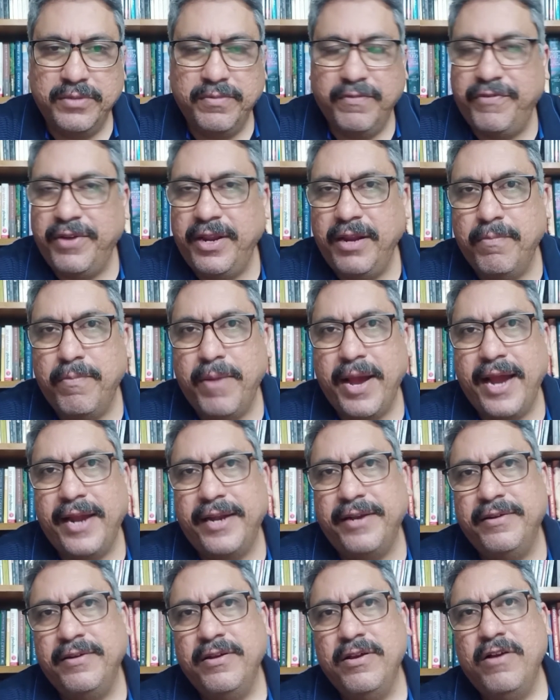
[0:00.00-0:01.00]
feel
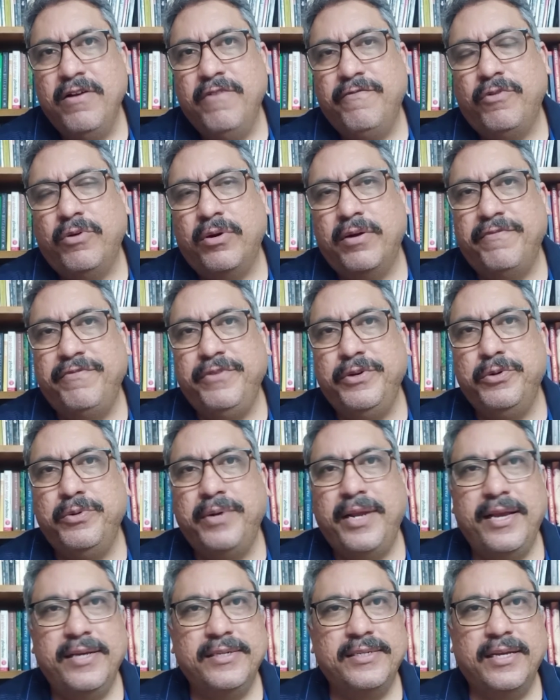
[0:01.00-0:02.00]
bad for a few
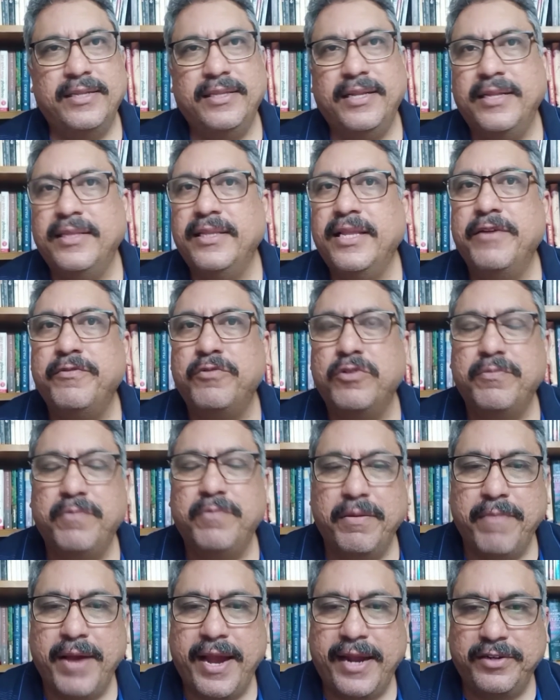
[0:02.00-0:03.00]
days, and then they would be
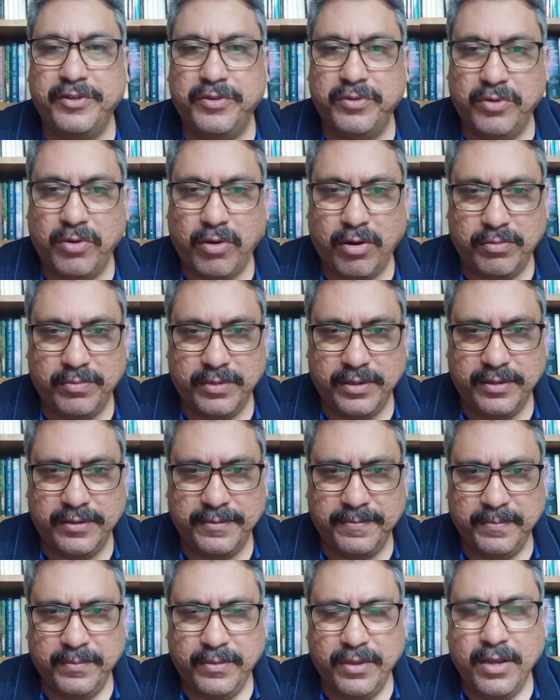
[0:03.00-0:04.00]
back to normal.
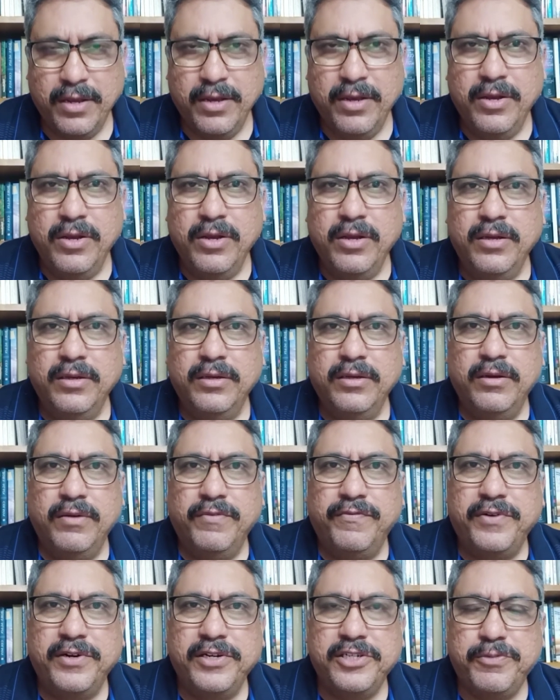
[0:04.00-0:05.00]

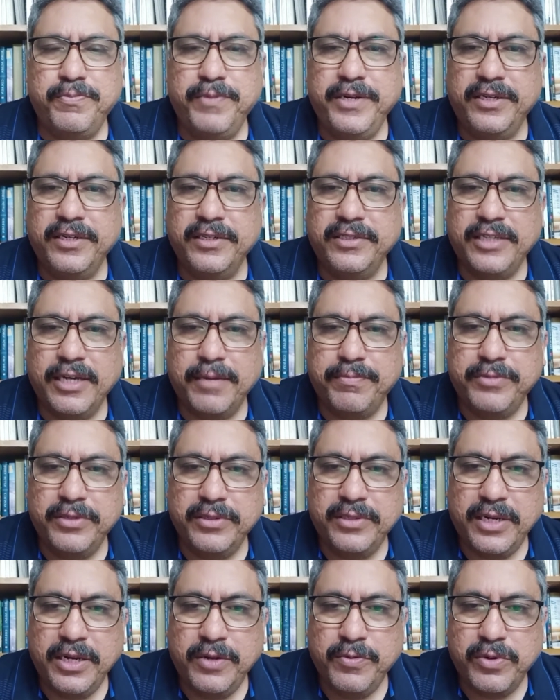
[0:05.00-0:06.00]
First Peter chapter
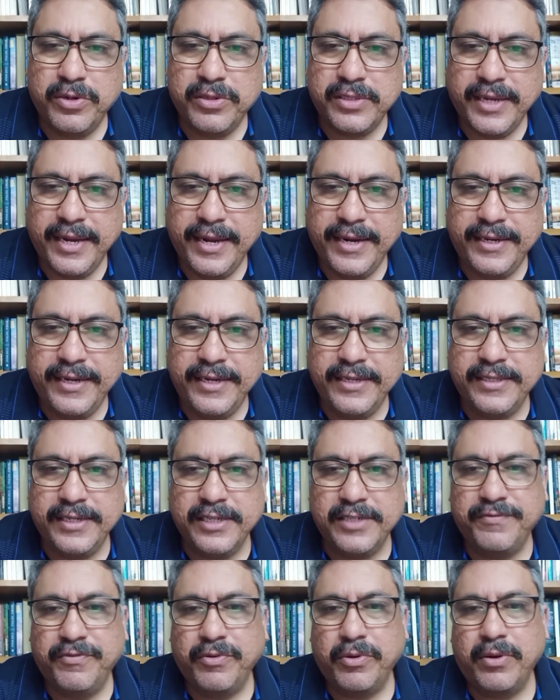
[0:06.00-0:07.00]
3 verse 18
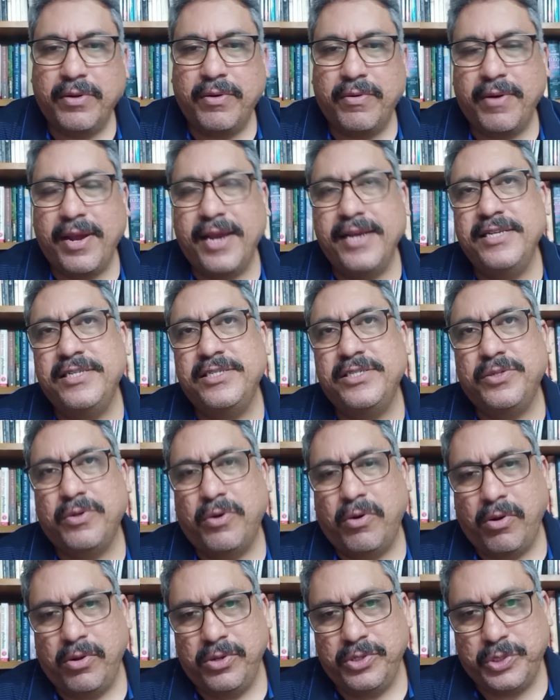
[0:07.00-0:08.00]
says for Christ
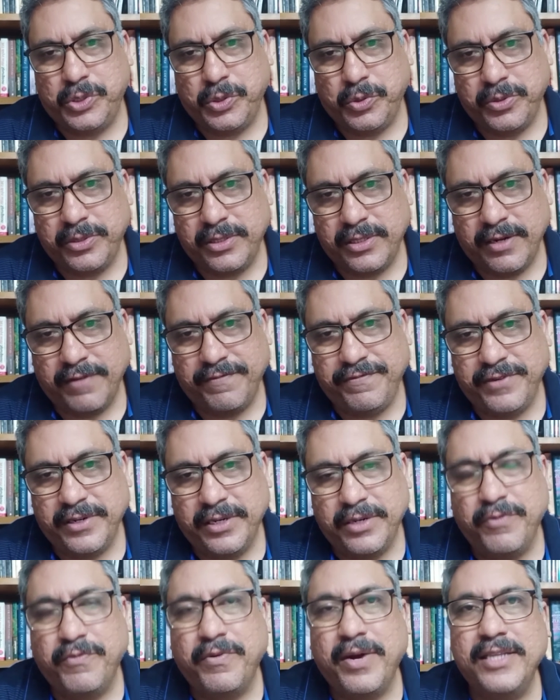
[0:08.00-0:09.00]
also
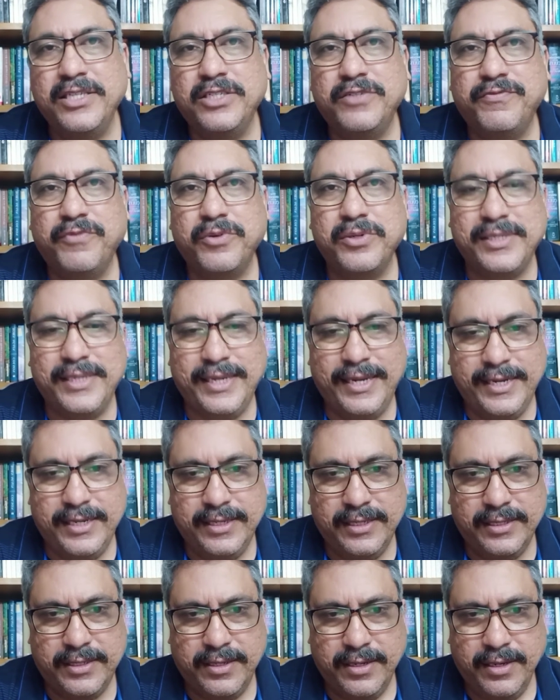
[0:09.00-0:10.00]
suffered once for
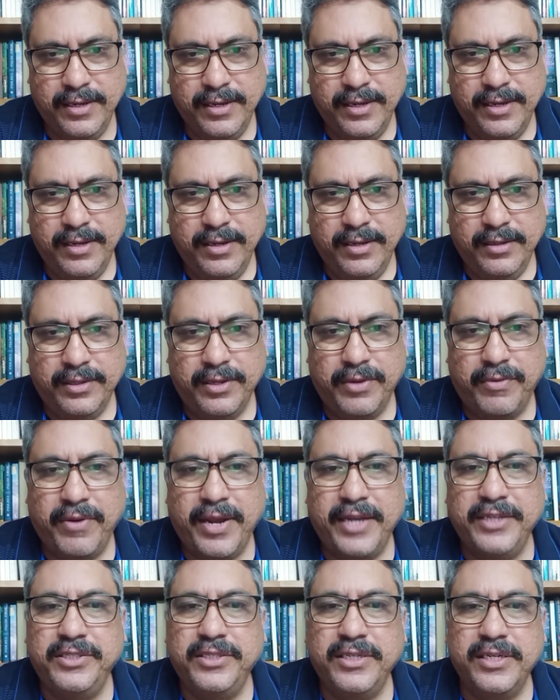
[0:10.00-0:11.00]
sins the
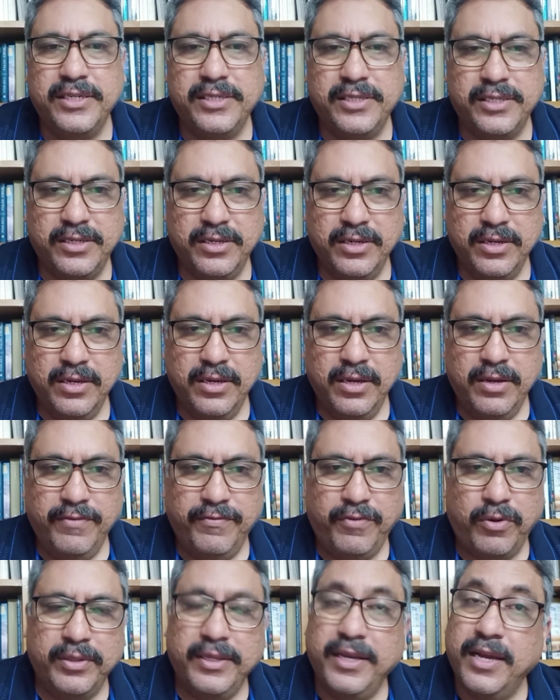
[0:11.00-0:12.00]
righteous
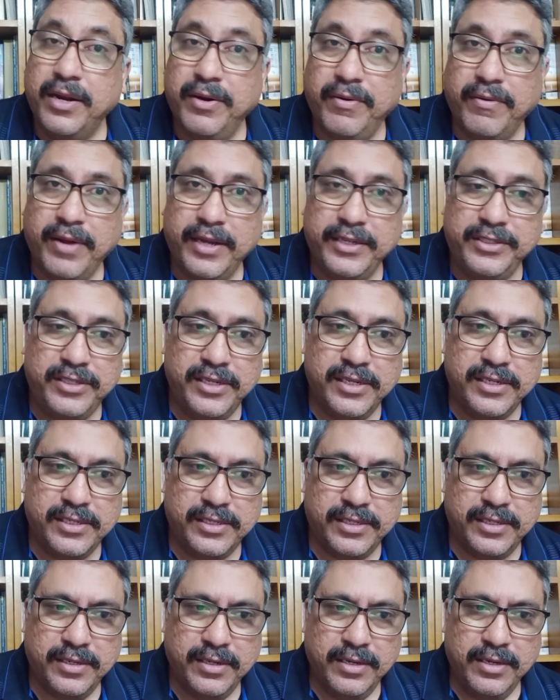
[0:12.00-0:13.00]
for the
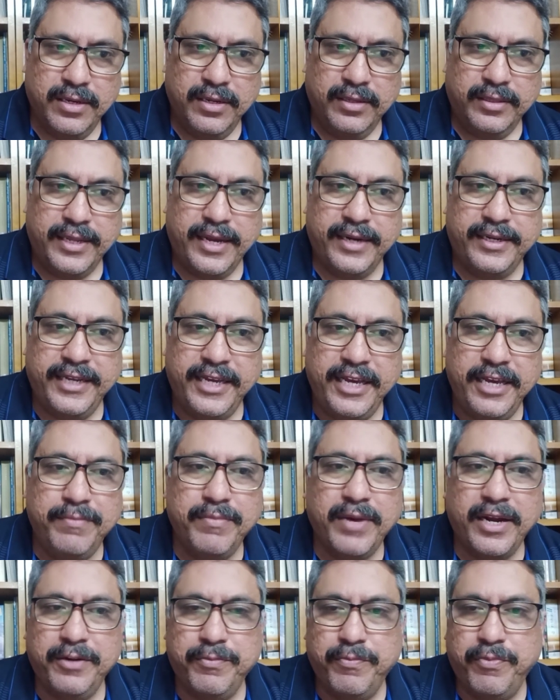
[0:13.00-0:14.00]
unrighteous that he
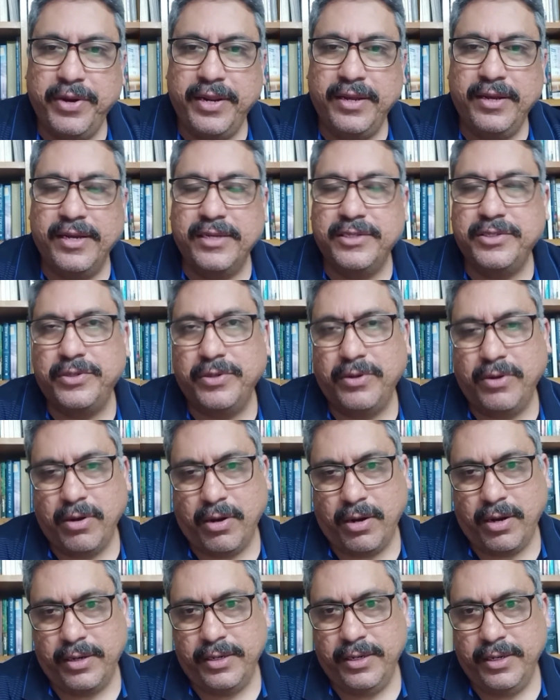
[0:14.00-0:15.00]
might bring us to
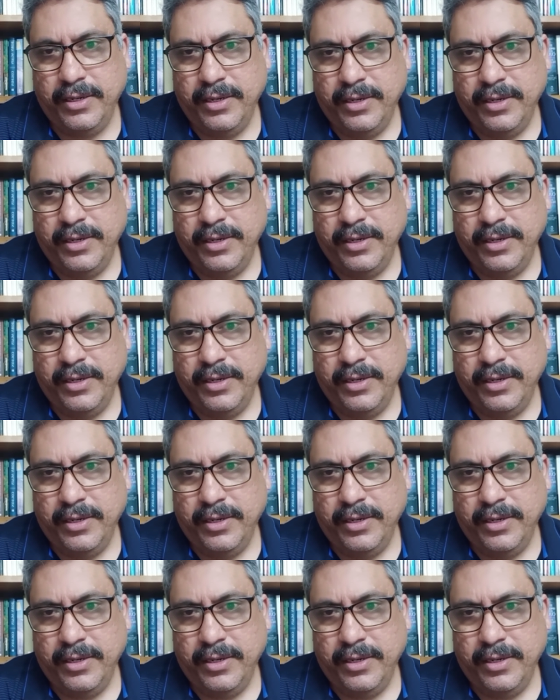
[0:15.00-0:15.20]
God,